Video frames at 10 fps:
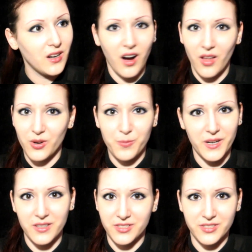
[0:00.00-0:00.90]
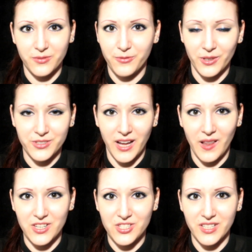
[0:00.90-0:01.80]
other pairs of false
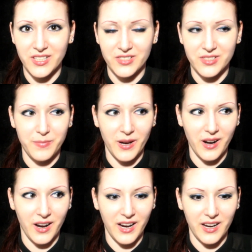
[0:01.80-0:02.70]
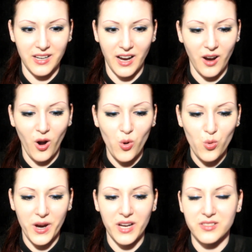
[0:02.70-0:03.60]
eyelashes, but I
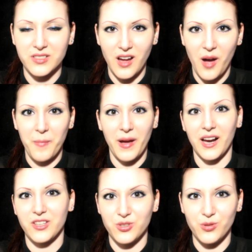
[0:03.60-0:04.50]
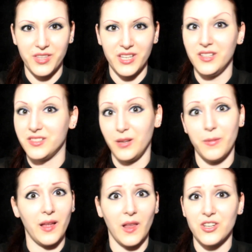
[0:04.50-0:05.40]
always come back to these
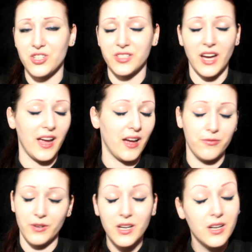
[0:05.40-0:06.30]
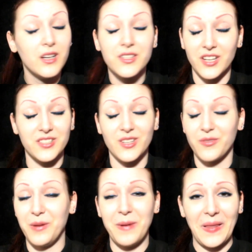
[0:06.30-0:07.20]
eBay lashes. I have tons of
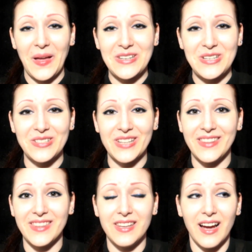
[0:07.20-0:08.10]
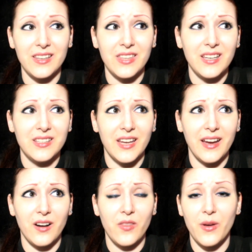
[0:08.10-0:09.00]
eBay lashes, and I think
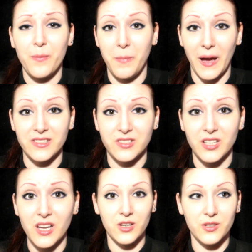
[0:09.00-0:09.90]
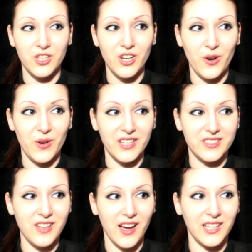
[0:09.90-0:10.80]
they are the best. You know,
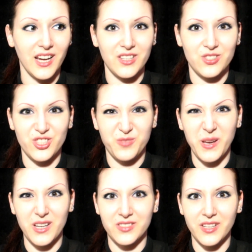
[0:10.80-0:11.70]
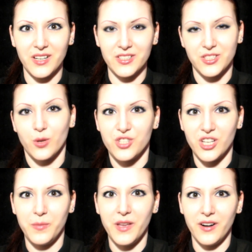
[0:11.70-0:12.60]
it's not like just because they are so
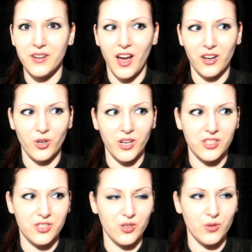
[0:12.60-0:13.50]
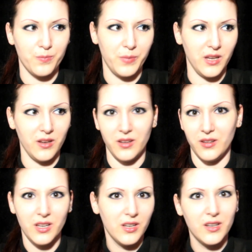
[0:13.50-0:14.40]
cheap they're not going to be